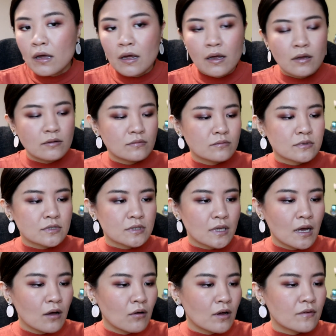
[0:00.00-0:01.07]
And
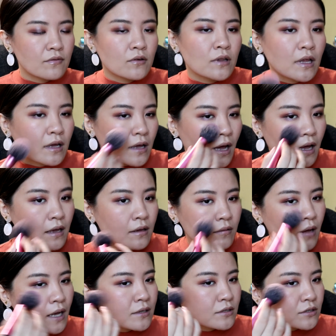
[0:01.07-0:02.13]
now I feel like I
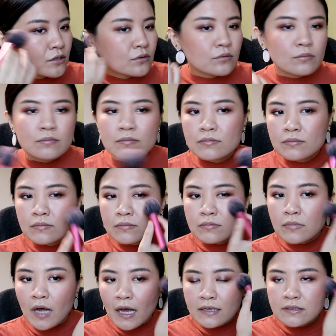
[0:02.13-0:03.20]
still
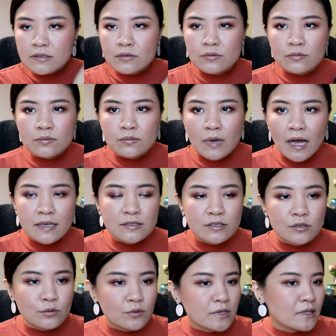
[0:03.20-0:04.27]

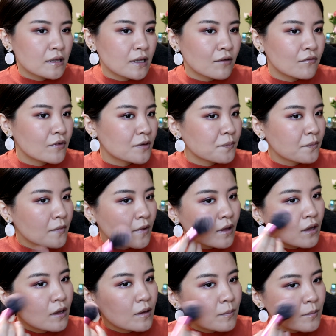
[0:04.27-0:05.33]
really love it,
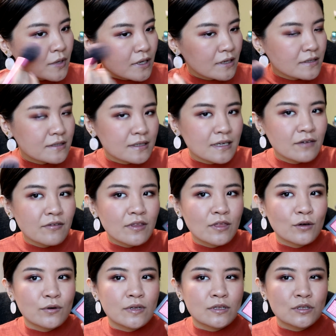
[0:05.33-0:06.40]
because even
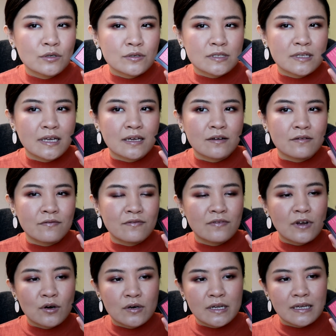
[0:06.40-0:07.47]
though it looks like a
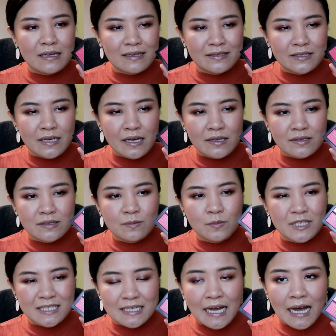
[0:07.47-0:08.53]
very intense
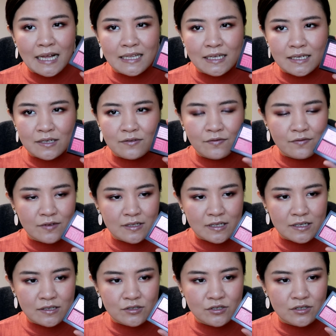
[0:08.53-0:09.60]
metallic
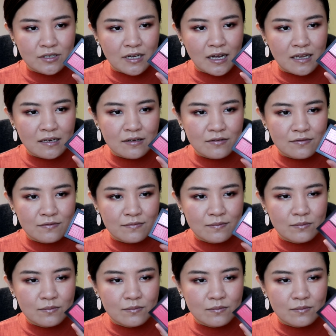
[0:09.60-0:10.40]
finish kind of